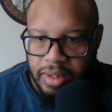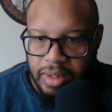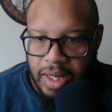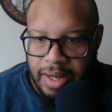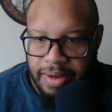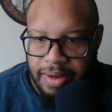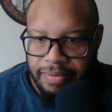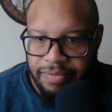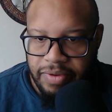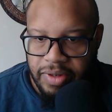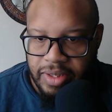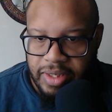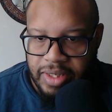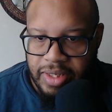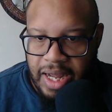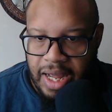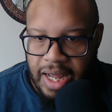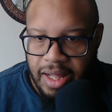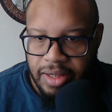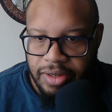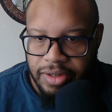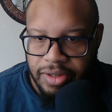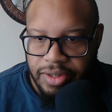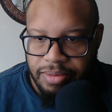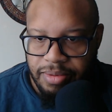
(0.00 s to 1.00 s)
Time for
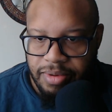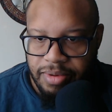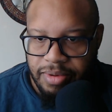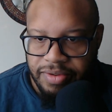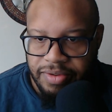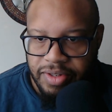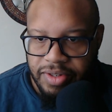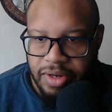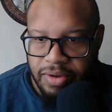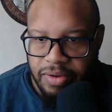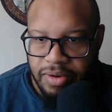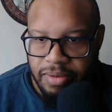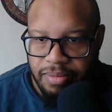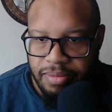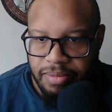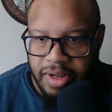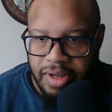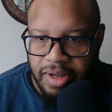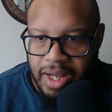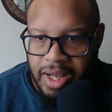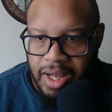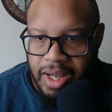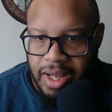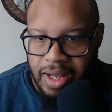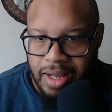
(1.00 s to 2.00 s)
Tyler Smith show to
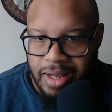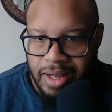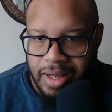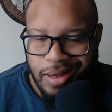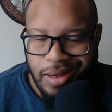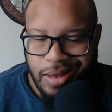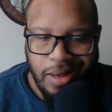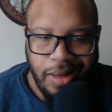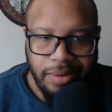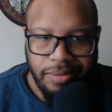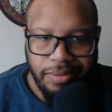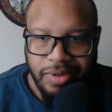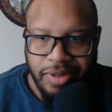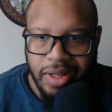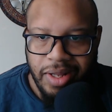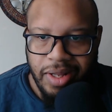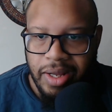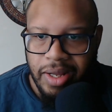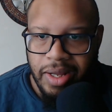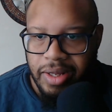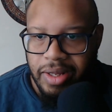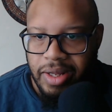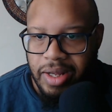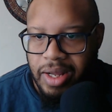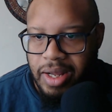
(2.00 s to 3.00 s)
begin. Yeah,
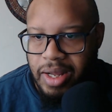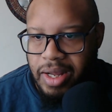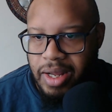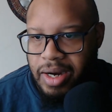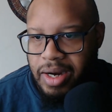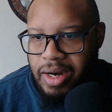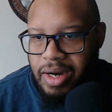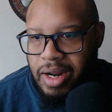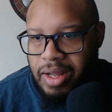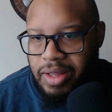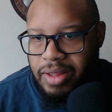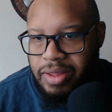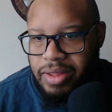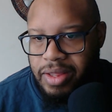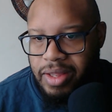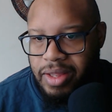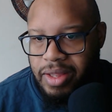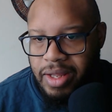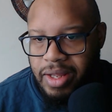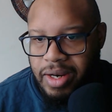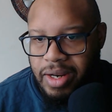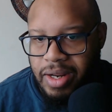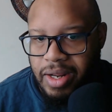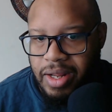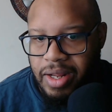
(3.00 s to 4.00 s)
yeah,
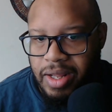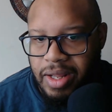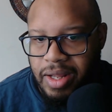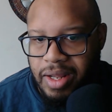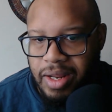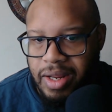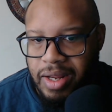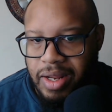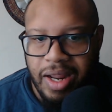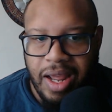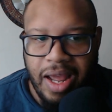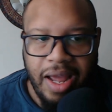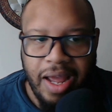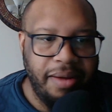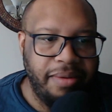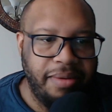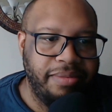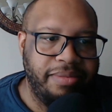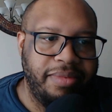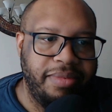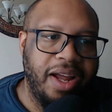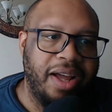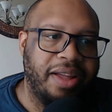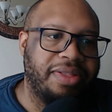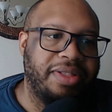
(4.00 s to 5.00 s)
nothing. Yeah,
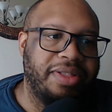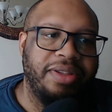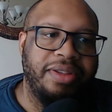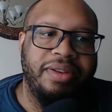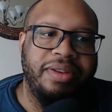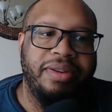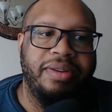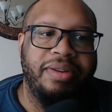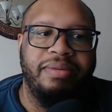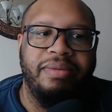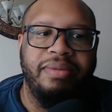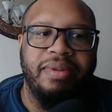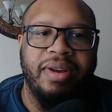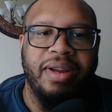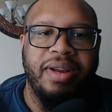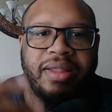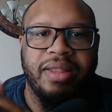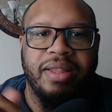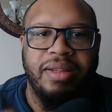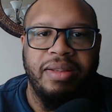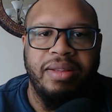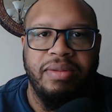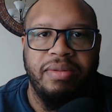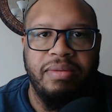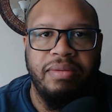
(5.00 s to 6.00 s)
nothing,
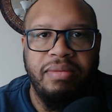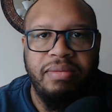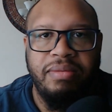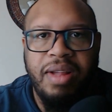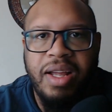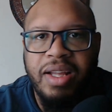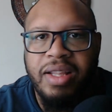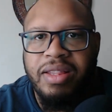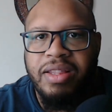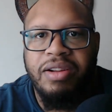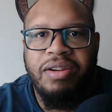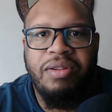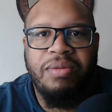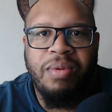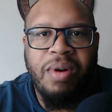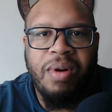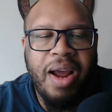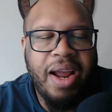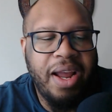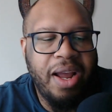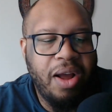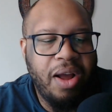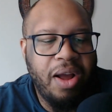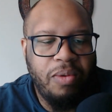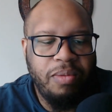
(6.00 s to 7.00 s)
nothing, nothing to
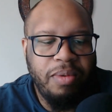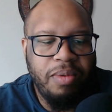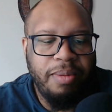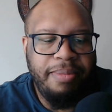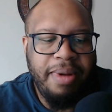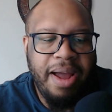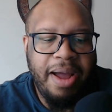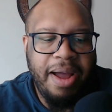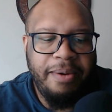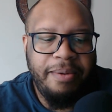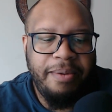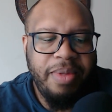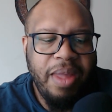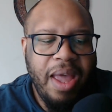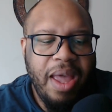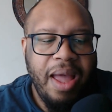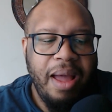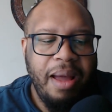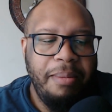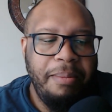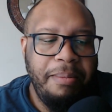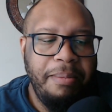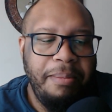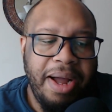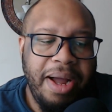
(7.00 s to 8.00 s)
write home about.
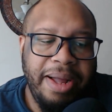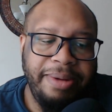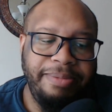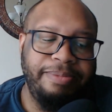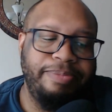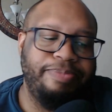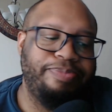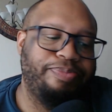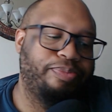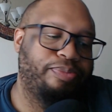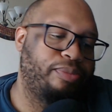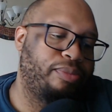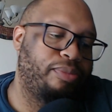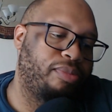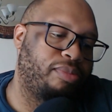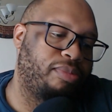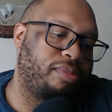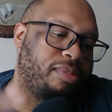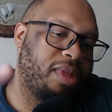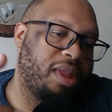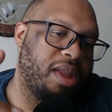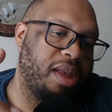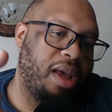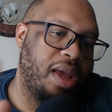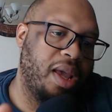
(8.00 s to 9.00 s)
But
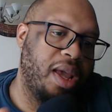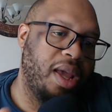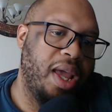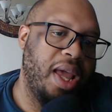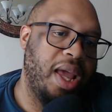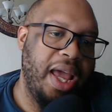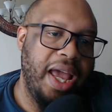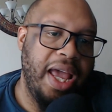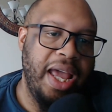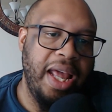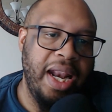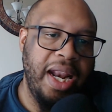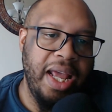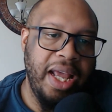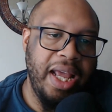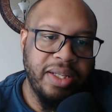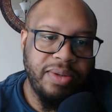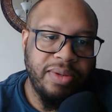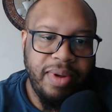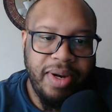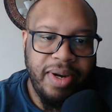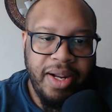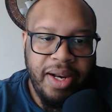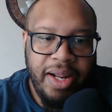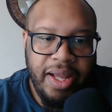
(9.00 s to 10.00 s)
it
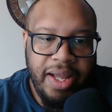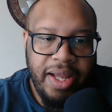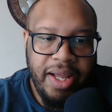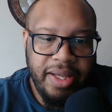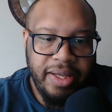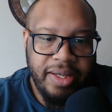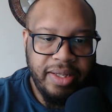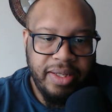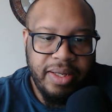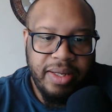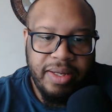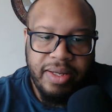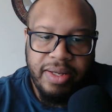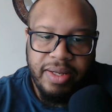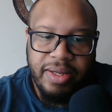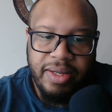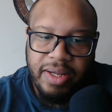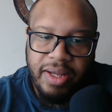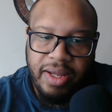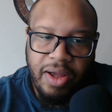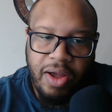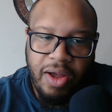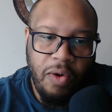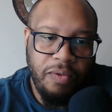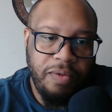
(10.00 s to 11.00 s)
is what it is.
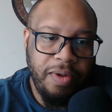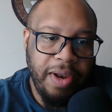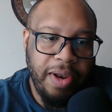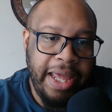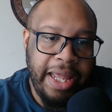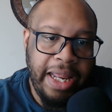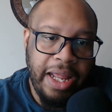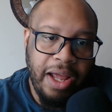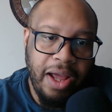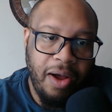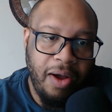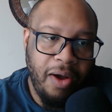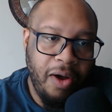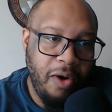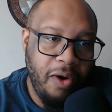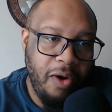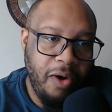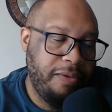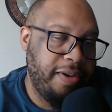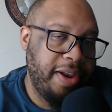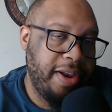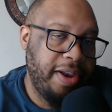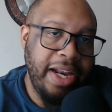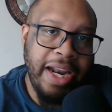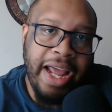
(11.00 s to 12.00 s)
Hopefully,
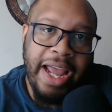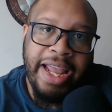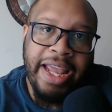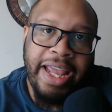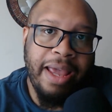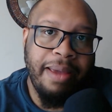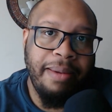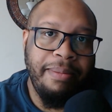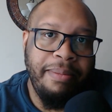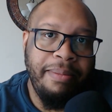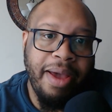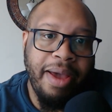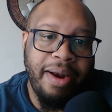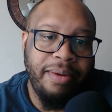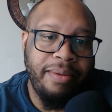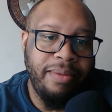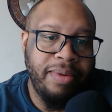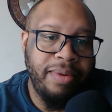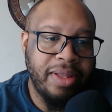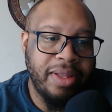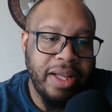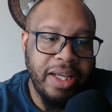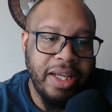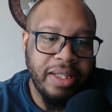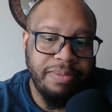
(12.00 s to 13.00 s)
hopefully they get better
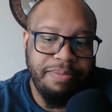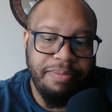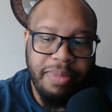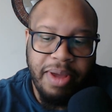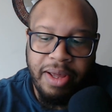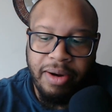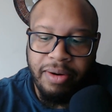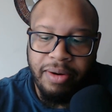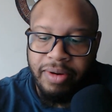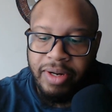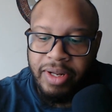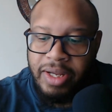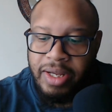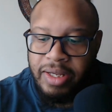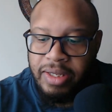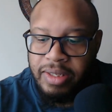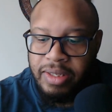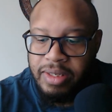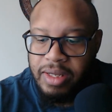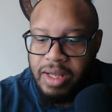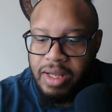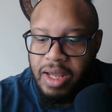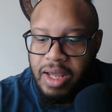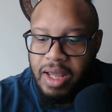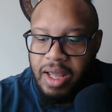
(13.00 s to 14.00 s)
with these
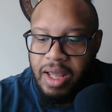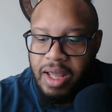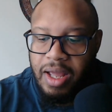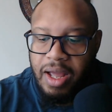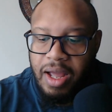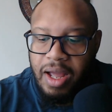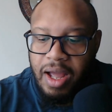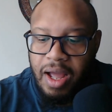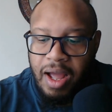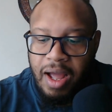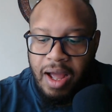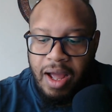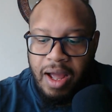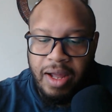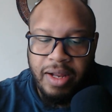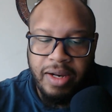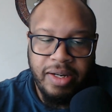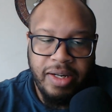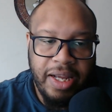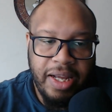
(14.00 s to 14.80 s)
penalties. Uh,